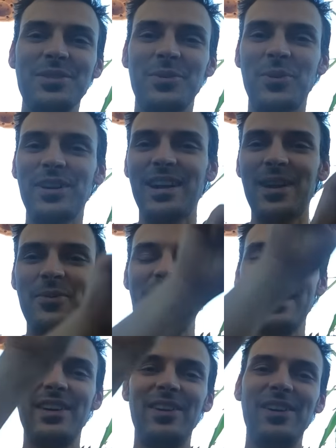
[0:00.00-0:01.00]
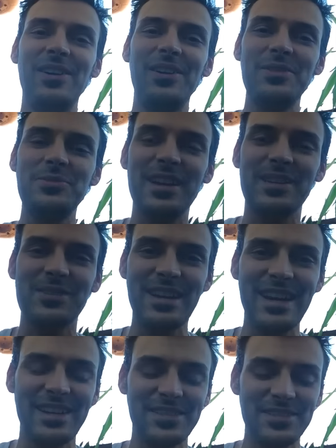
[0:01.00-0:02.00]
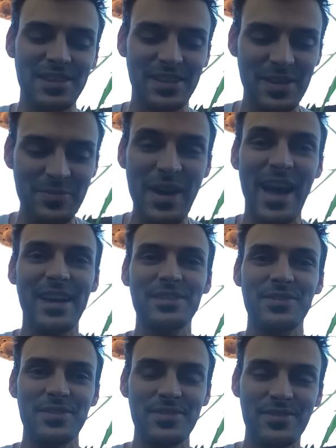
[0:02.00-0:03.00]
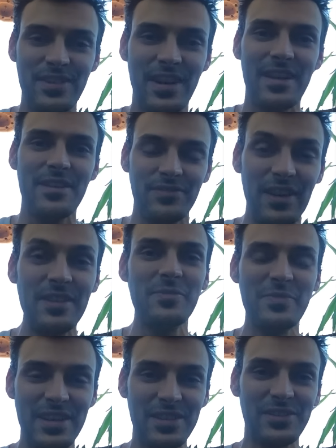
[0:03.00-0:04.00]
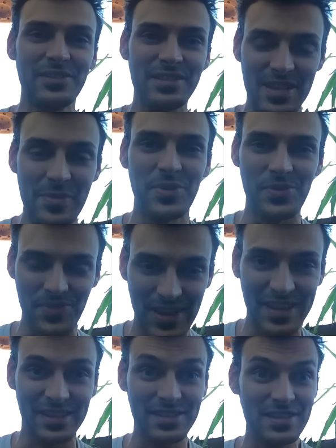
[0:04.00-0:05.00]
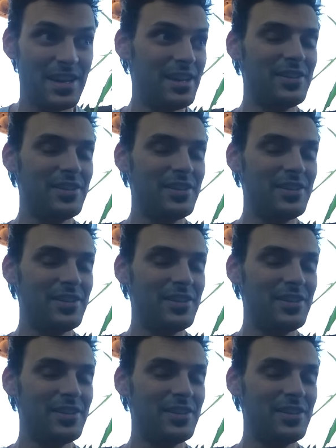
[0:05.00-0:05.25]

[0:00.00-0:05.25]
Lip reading: to work our way all the way around to come back to the very fundamental, simple things.